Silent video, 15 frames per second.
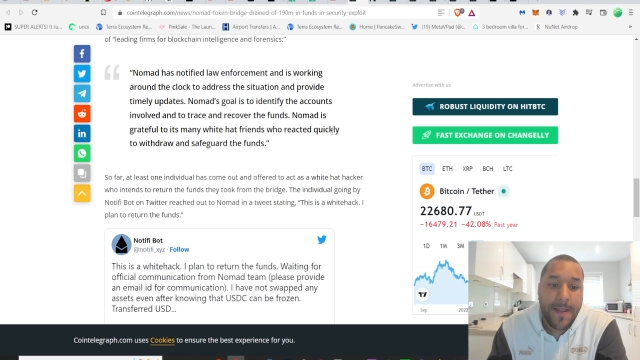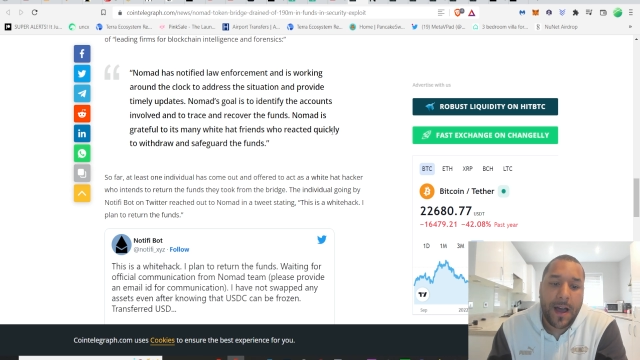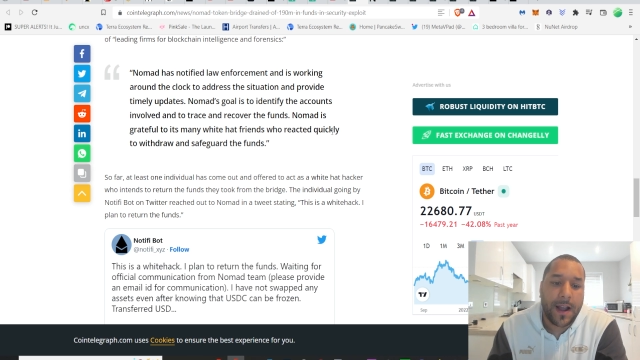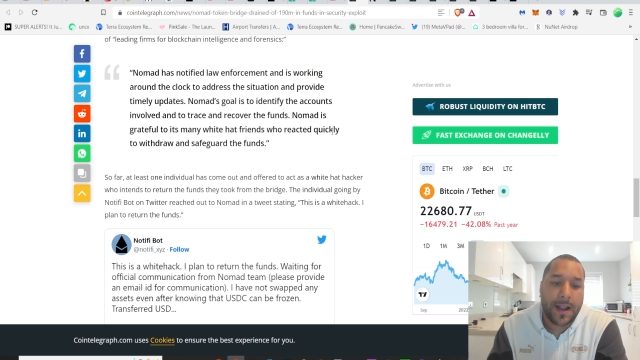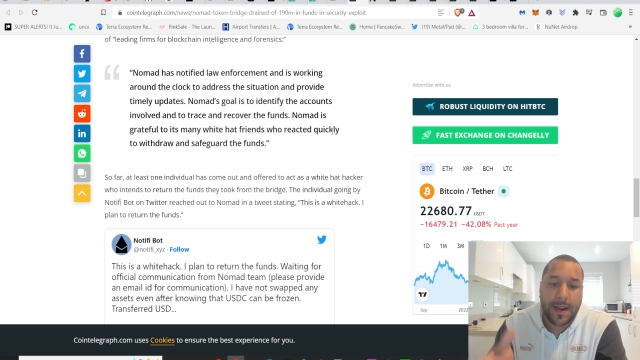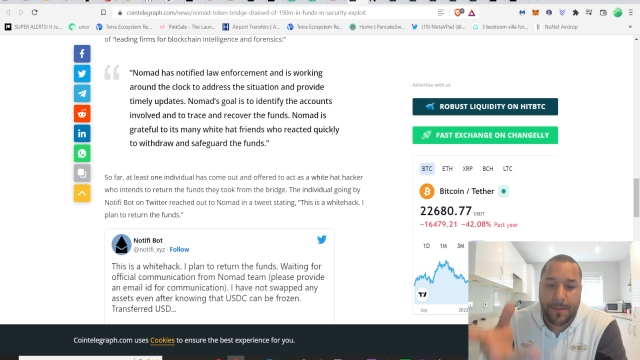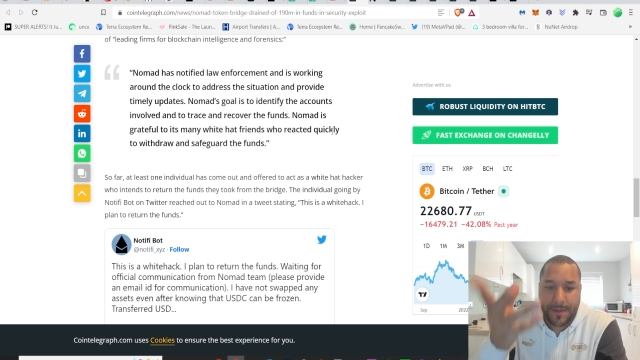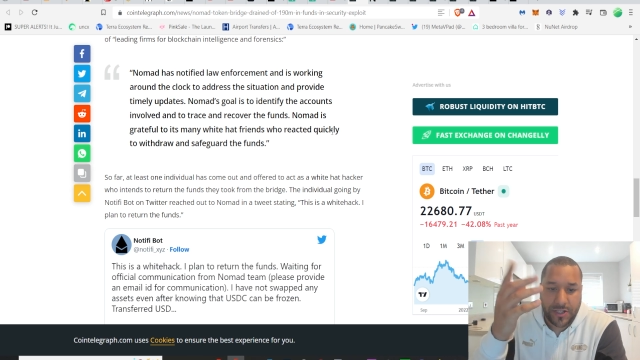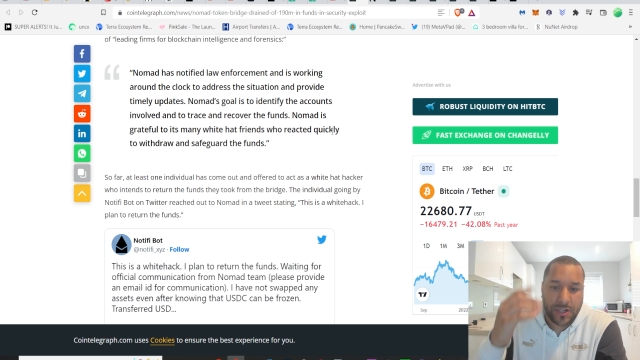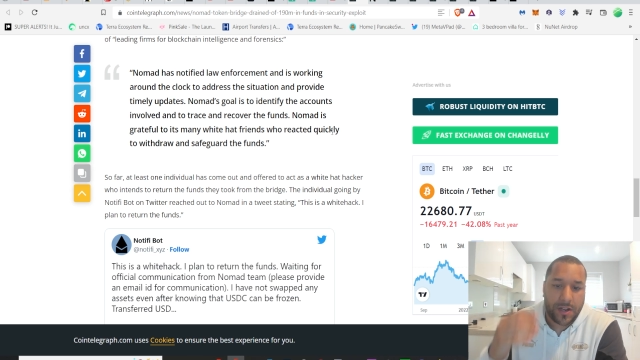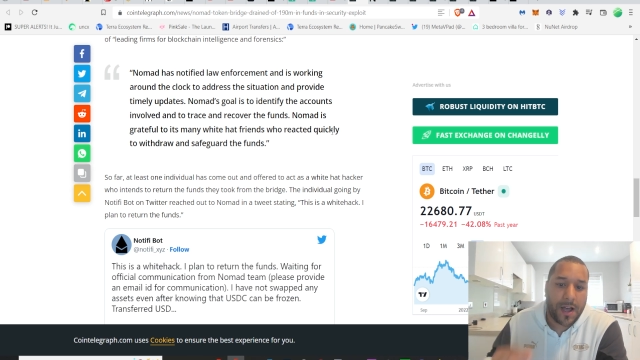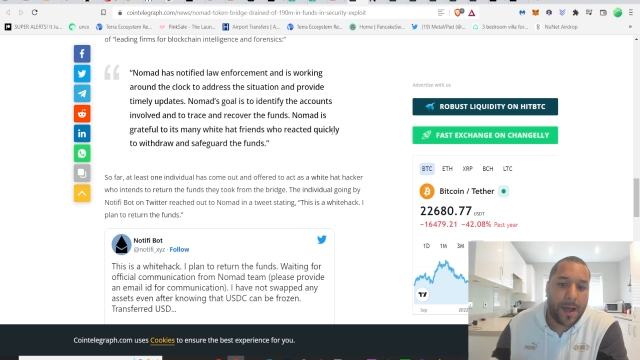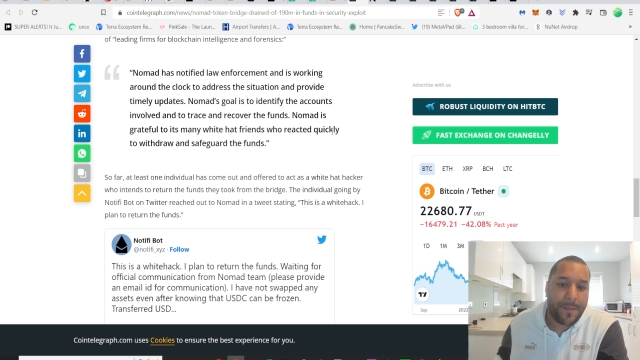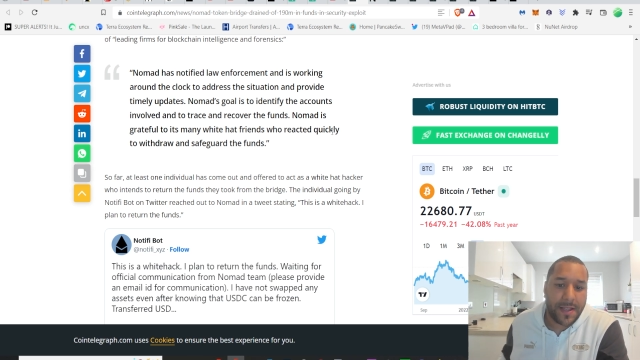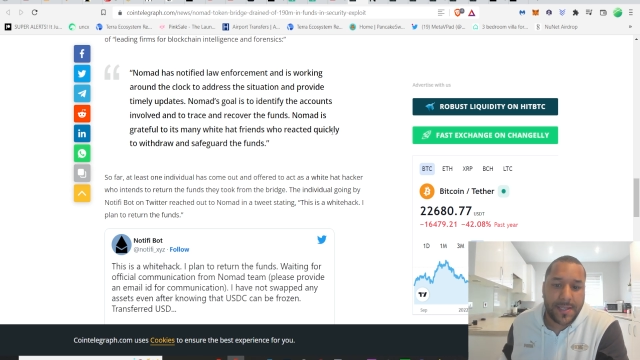I can imagine
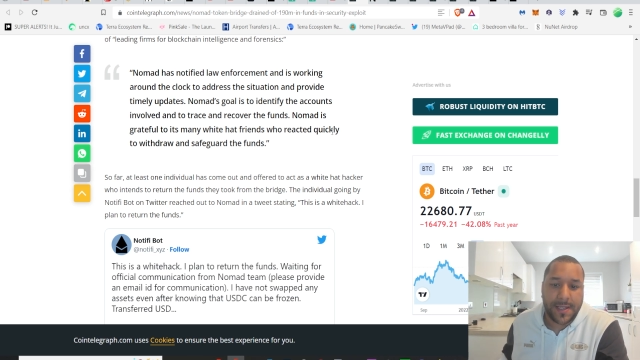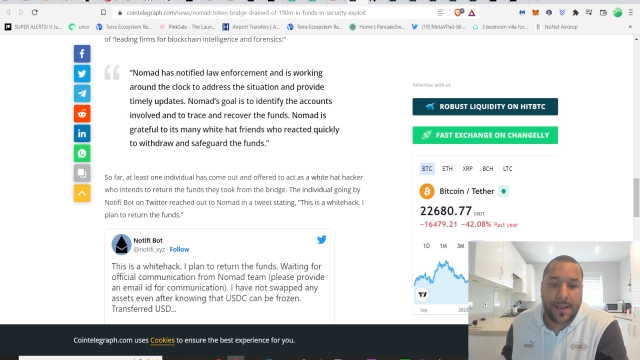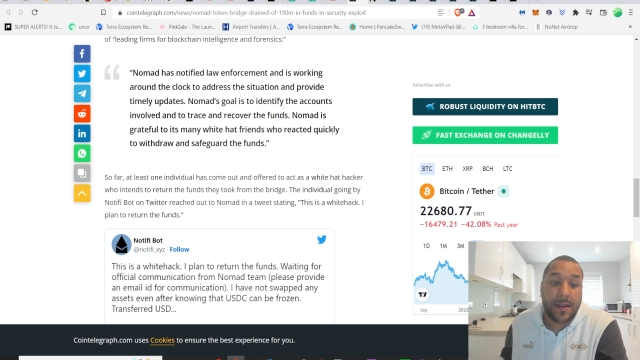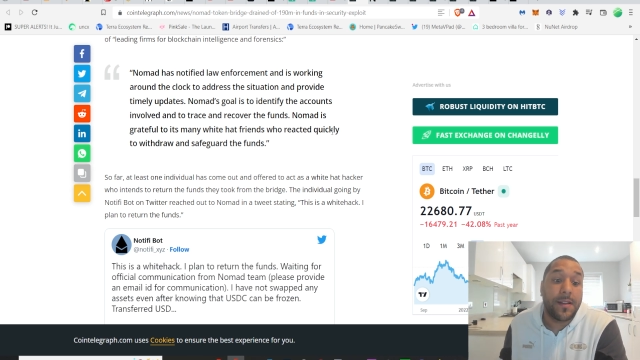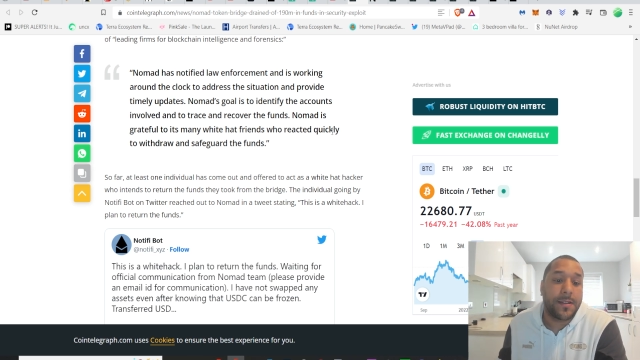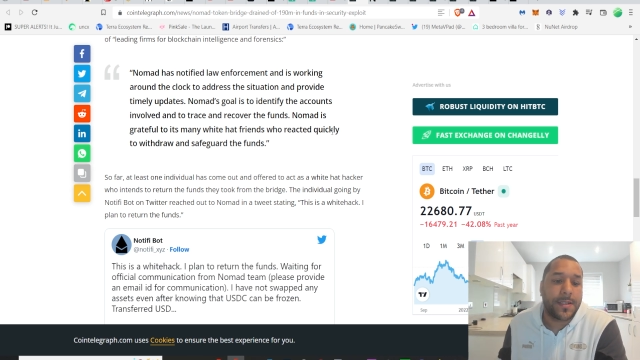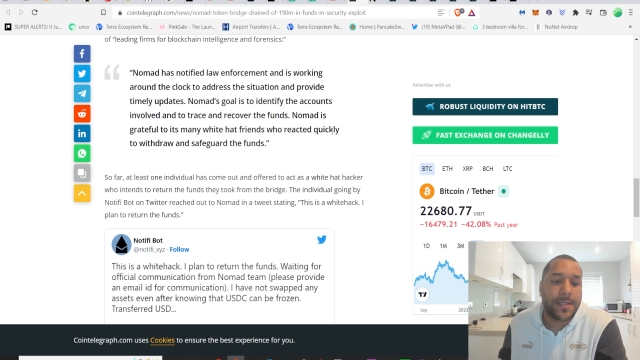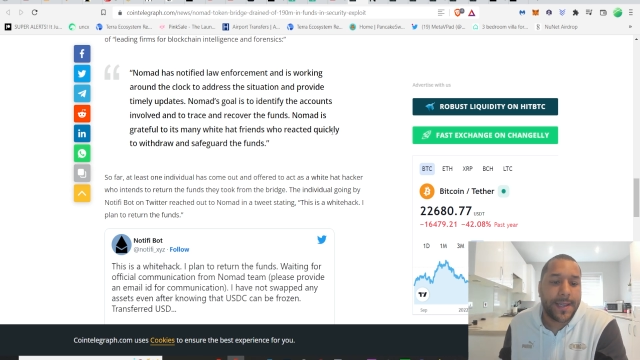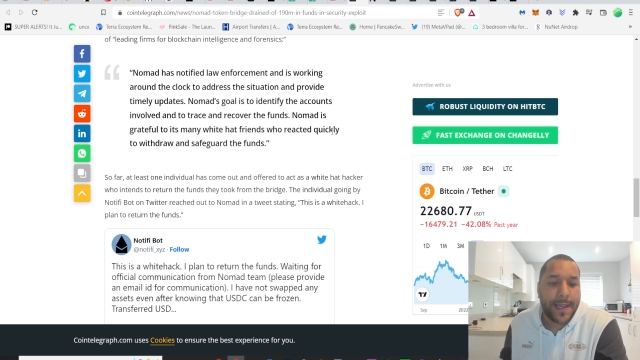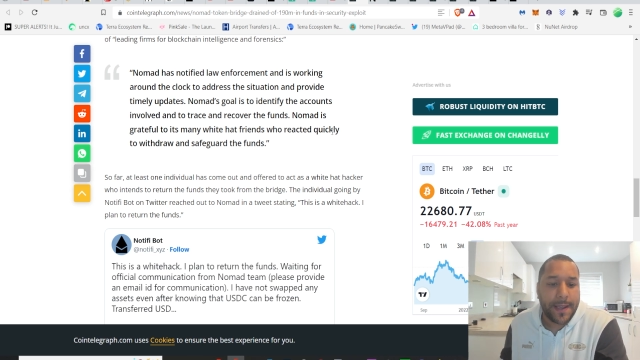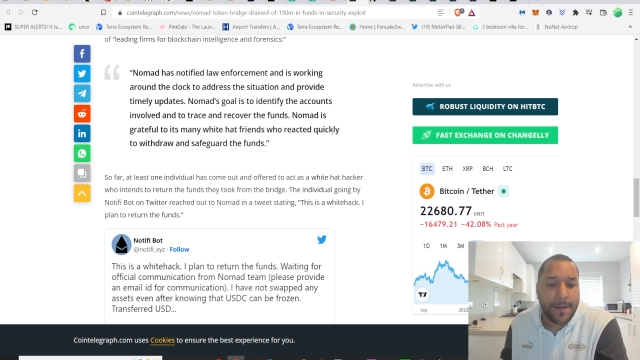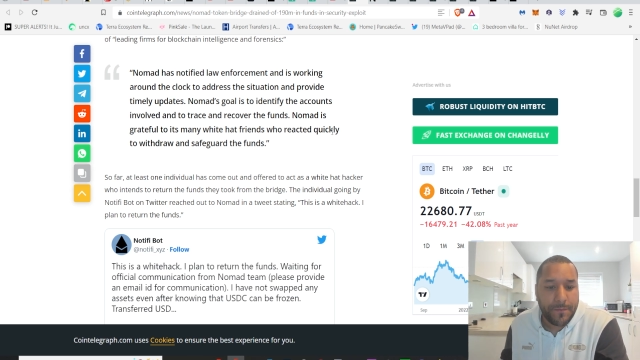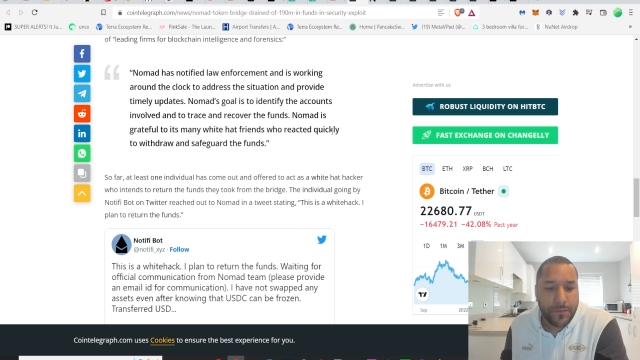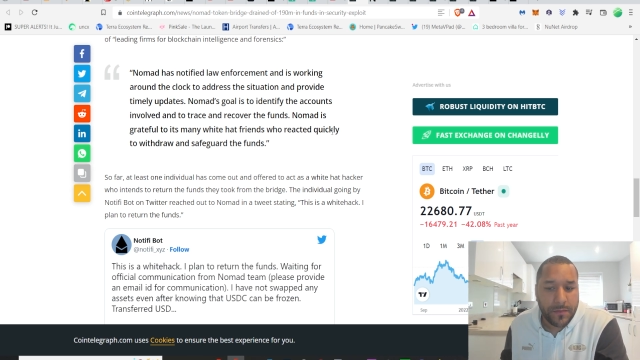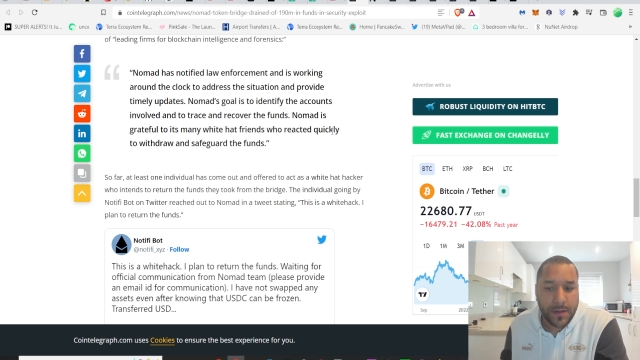Harmony saying, look, see?